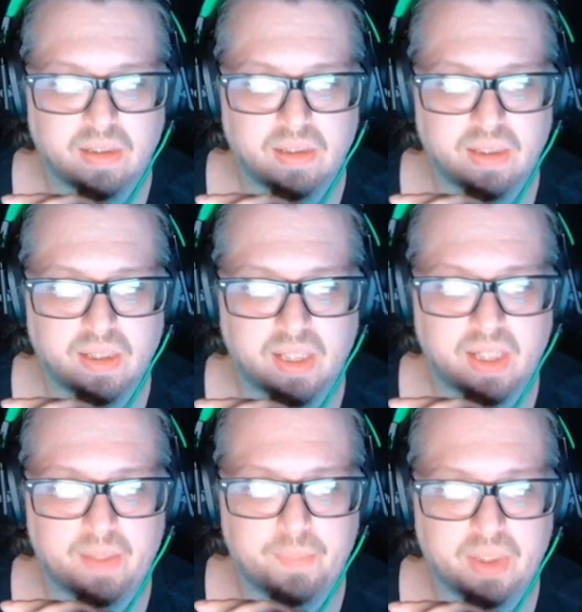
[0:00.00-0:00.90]
and
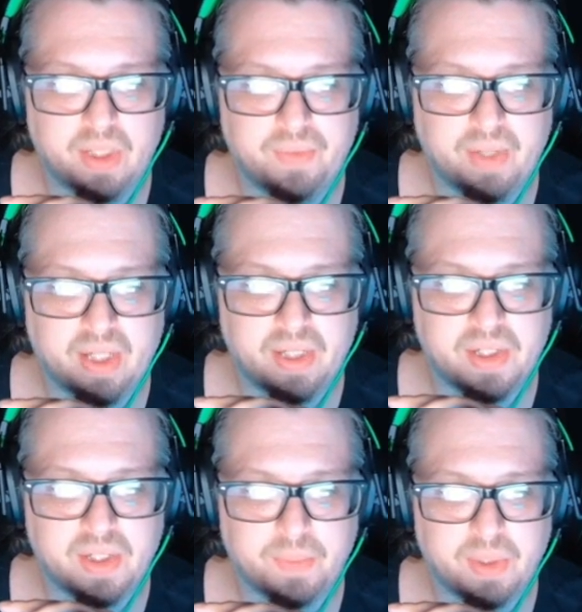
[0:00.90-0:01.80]
I believe it had
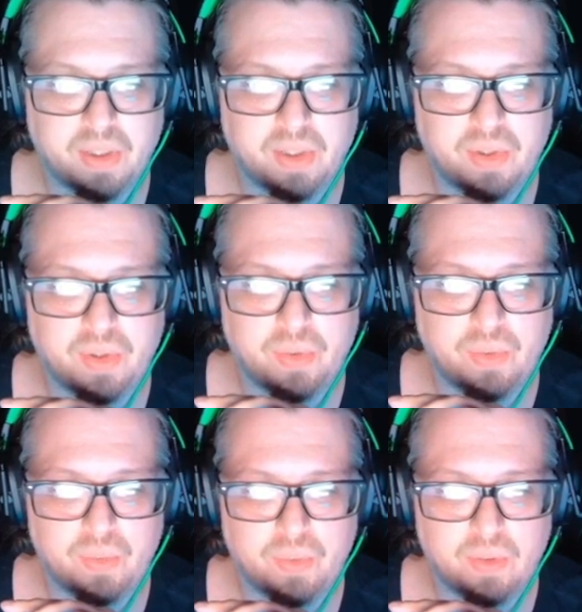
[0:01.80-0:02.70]
something to do.